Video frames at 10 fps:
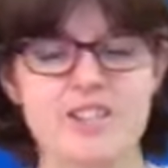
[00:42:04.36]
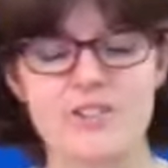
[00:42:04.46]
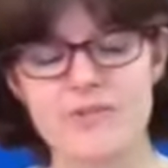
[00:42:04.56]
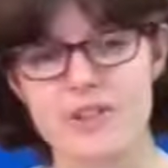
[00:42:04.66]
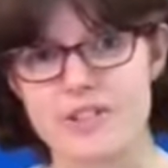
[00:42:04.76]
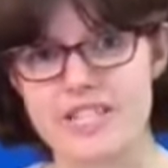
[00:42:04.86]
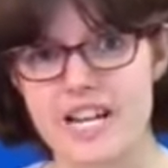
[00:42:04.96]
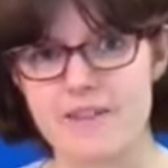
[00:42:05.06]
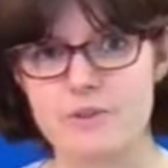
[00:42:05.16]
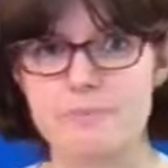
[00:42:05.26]
you'll feel
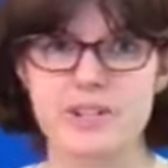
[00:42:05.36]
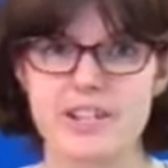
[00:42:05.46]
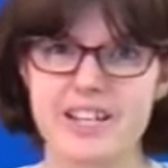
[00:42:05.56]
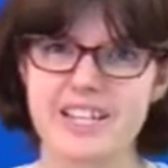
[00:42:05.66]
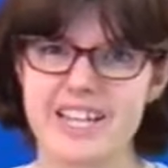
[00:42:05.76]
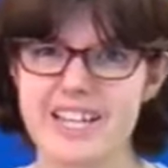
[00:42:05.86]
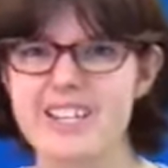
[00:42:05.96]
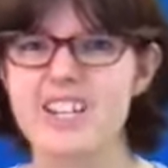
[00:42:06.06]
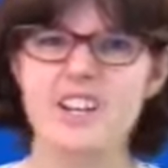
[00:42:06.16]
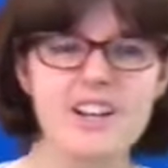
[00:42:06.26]
daft, but again,